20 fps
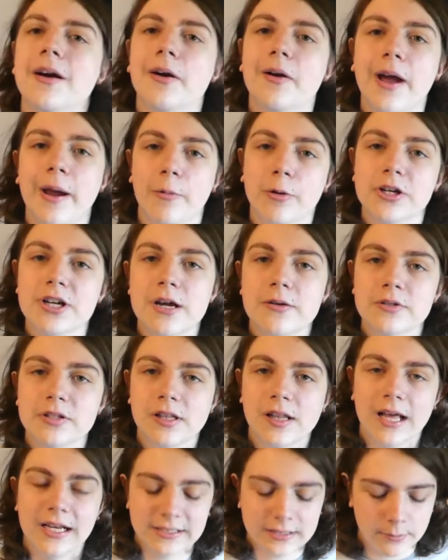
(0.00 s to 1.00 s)
Okay, we're down to the
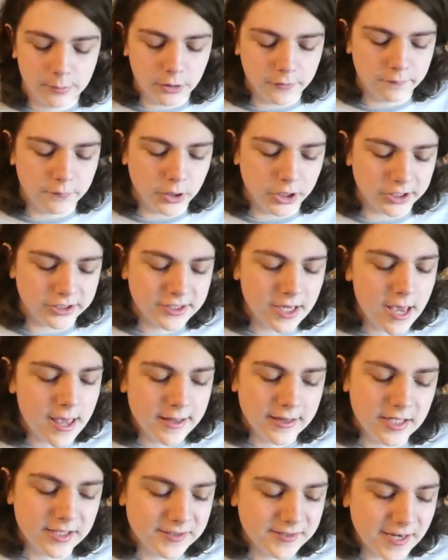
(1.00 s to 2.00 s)
last couple of books.
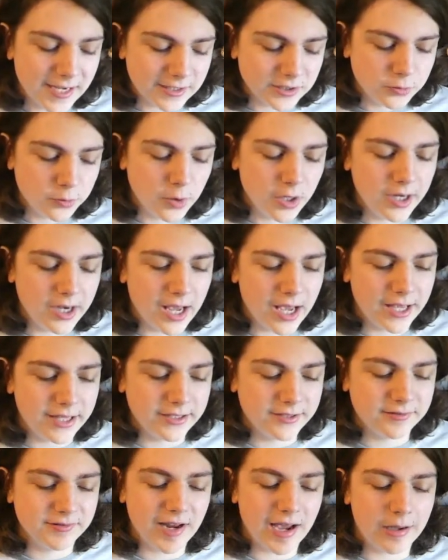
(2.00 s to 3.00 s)
This next one
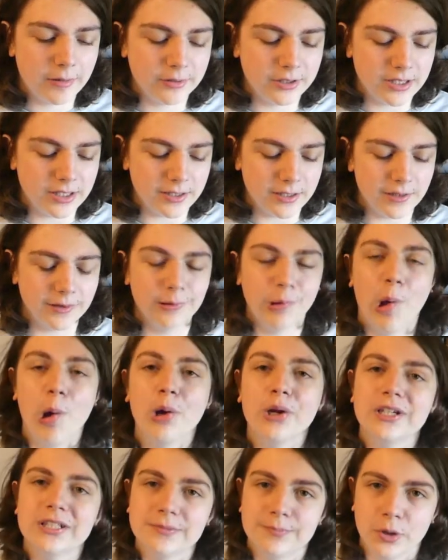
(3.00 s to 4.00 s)
is now the
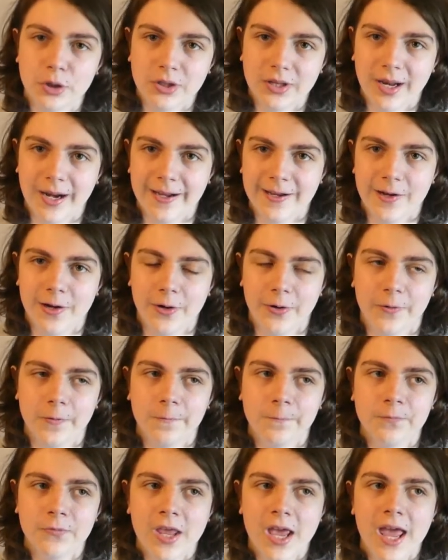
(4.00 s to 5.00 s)
longest book that I
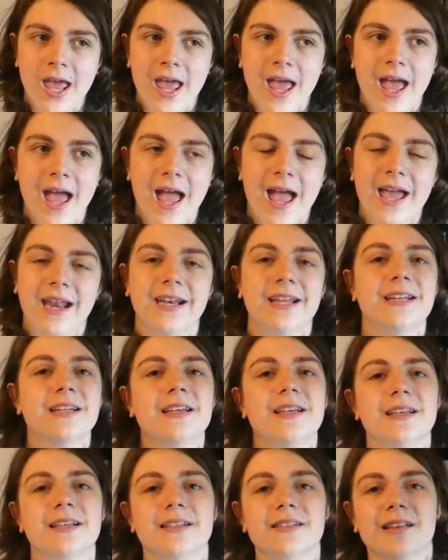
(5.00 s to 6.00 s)
own. And it
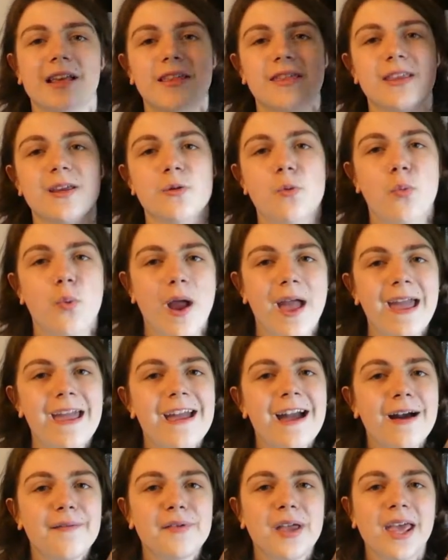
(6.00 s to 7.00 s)
is The
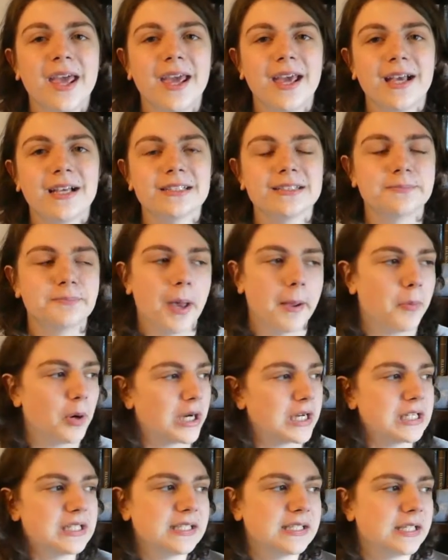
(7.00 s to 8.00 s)
Way of Kings by
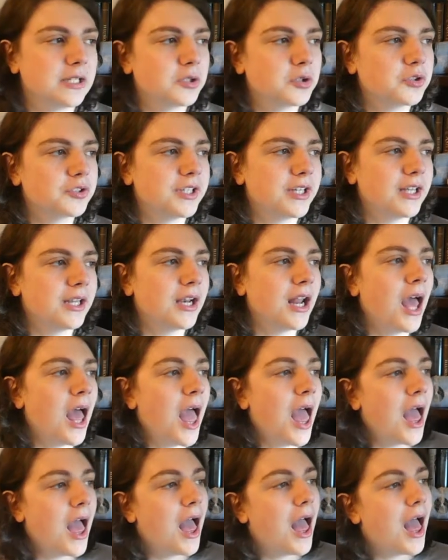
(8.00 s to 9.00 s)
Brandon Sanderson.
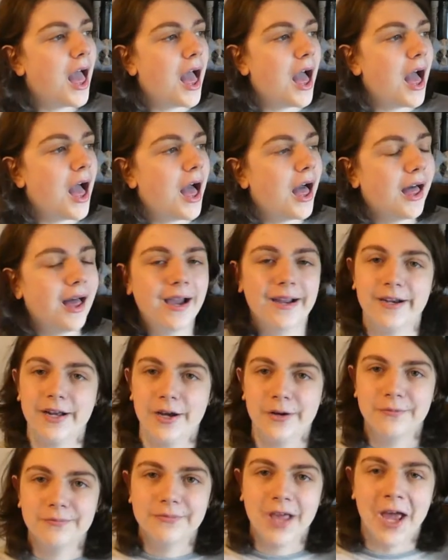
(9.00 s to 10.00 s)
I know.